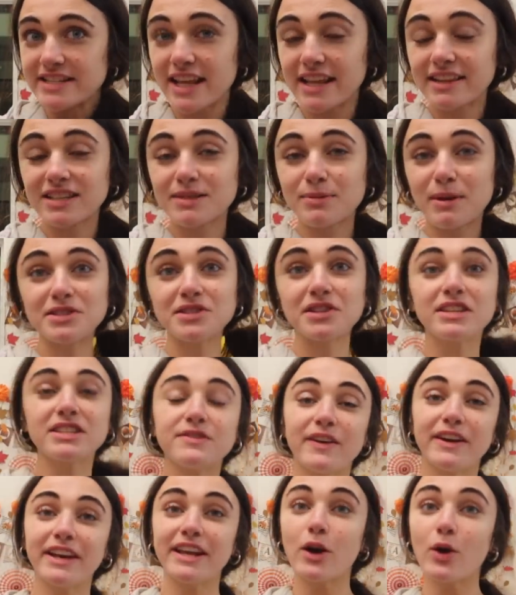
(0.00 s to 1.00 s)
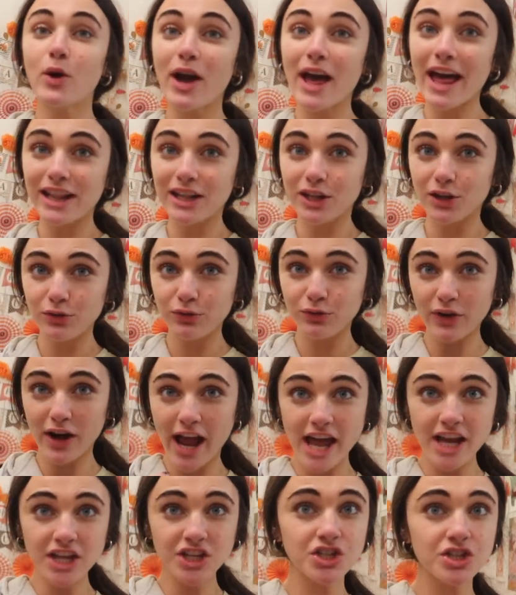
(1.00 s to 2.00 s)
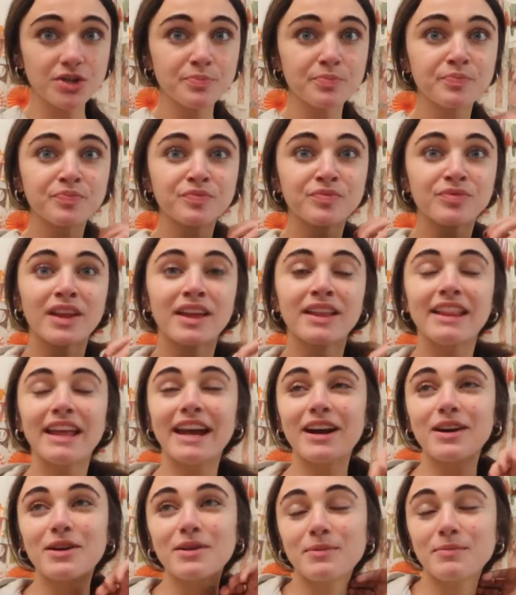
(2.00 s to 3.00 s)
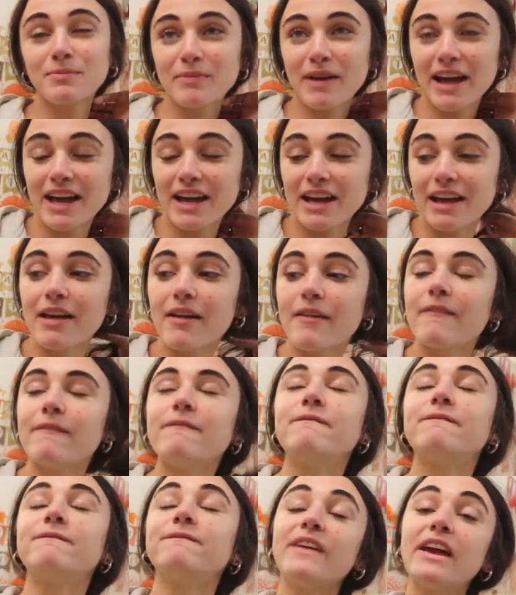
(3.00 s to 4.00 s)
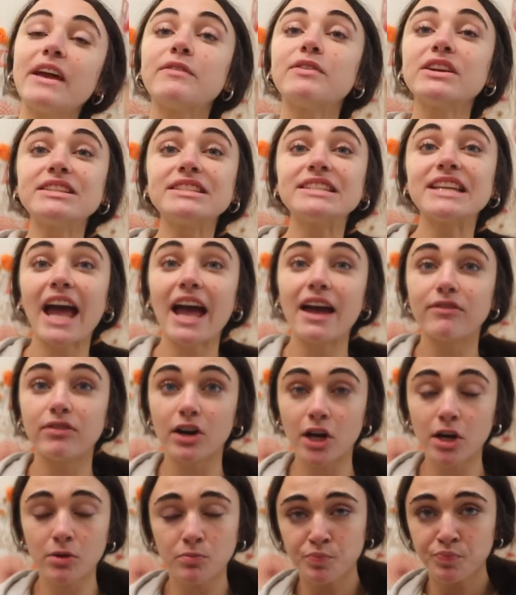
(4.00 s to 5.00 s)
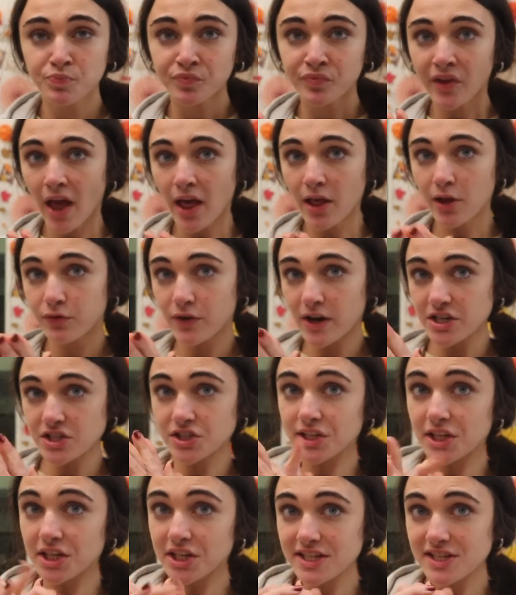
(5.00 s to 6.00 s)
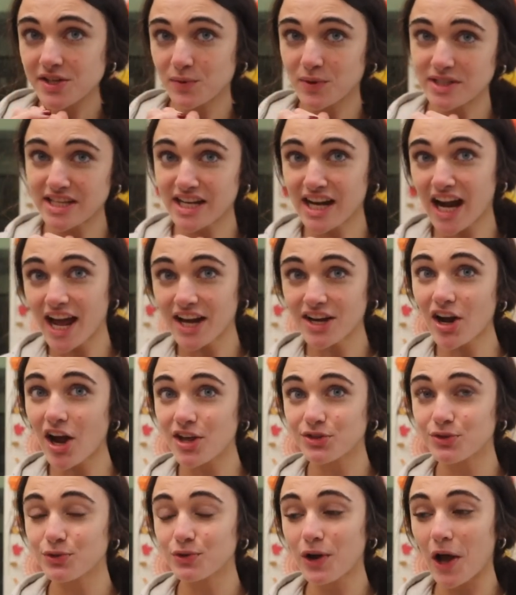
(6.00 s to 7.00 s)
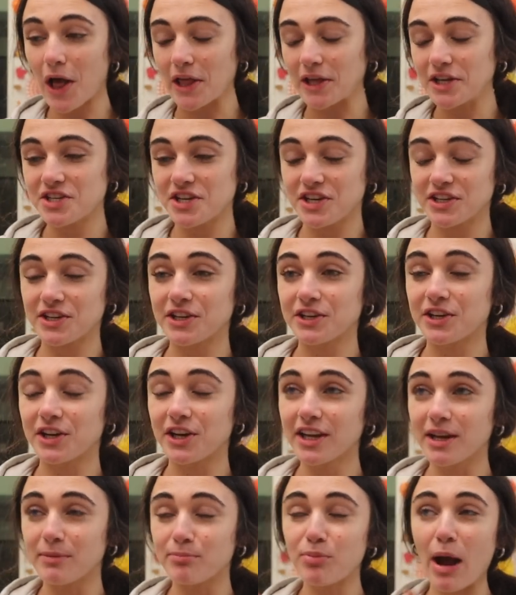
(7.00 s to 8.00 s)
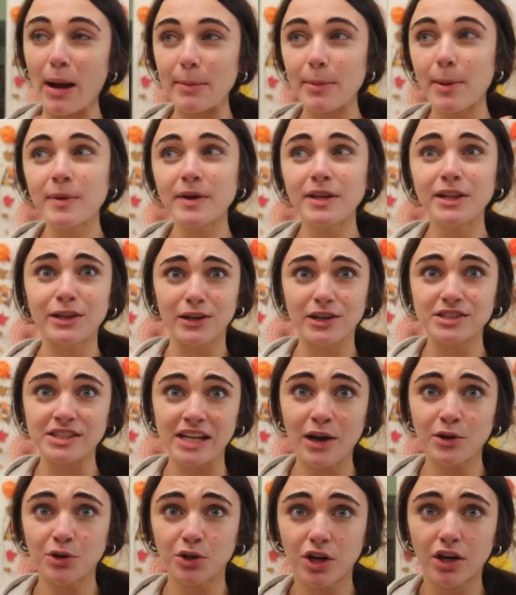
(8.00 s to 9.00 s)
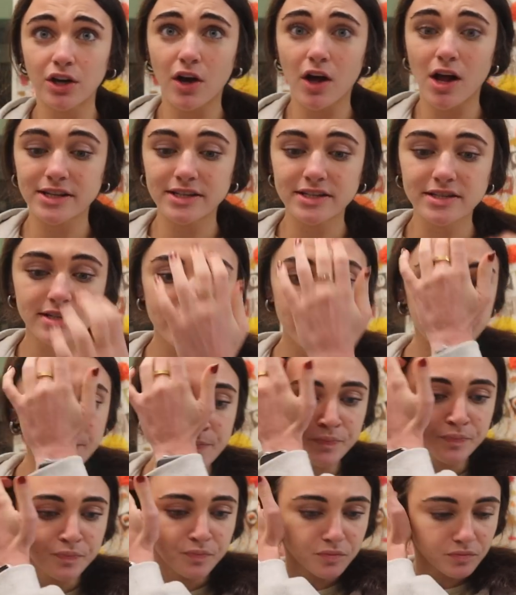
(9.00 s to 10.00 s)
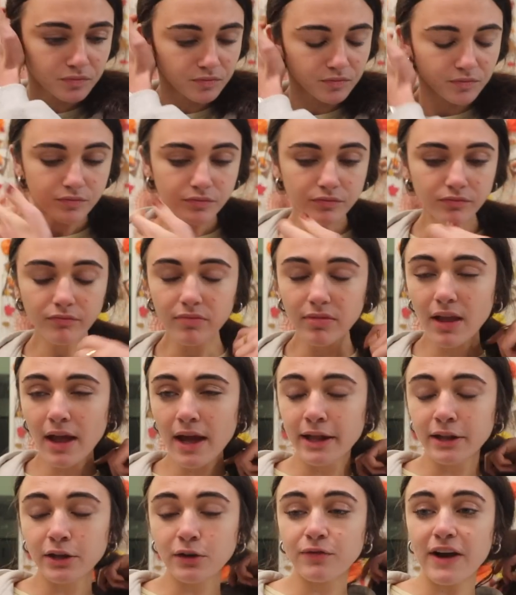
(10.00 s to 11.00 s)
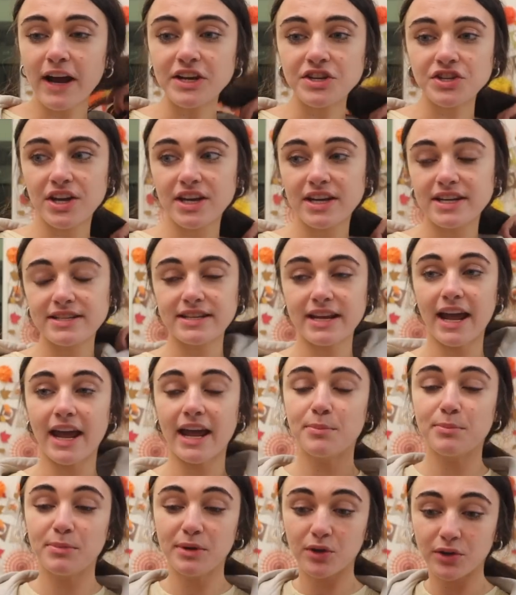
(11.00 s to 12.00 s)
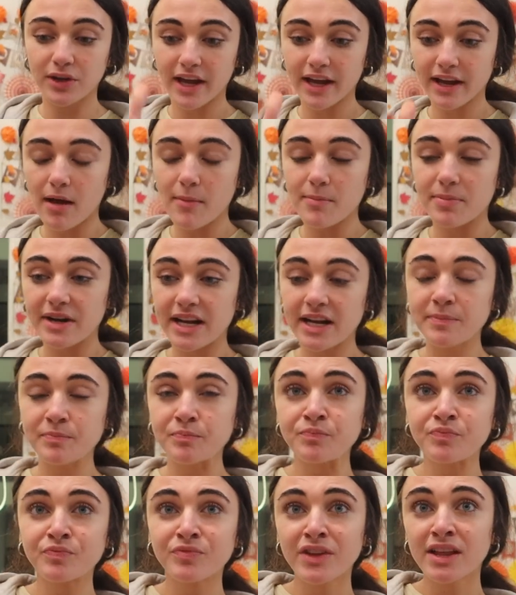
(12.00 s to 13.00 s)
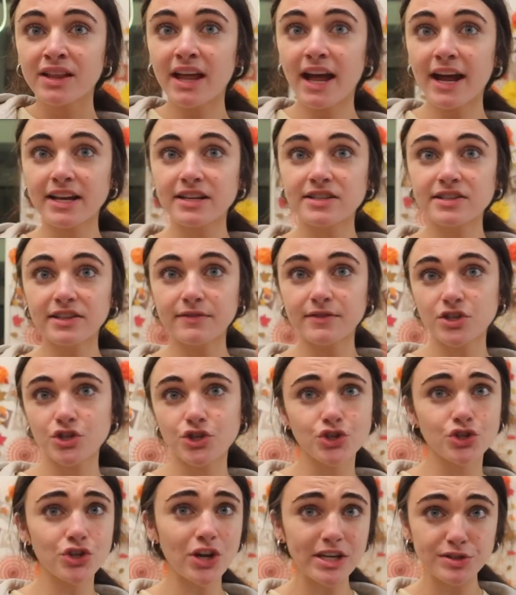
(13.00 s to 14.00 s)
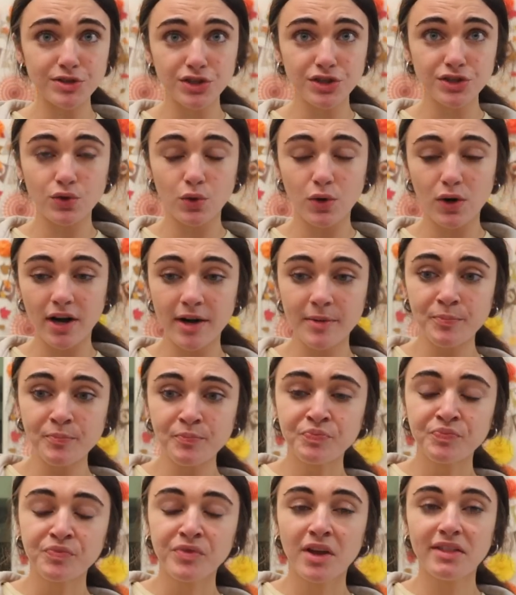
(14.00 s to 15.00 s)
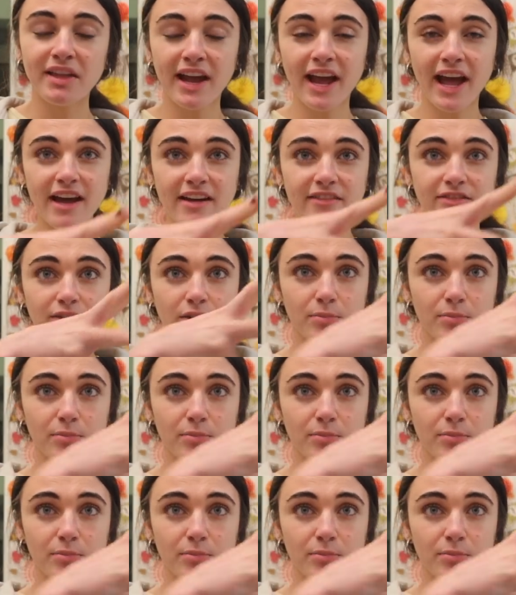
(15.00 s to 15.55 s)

thank the sponsor of this video, HelloFresh. They're my favorites ever. HelloFresh literally is the reason I got through college and could cook and probably learned how to cook, honestly. HelloFresh is a meal kit company that can deliver straight to your door. They have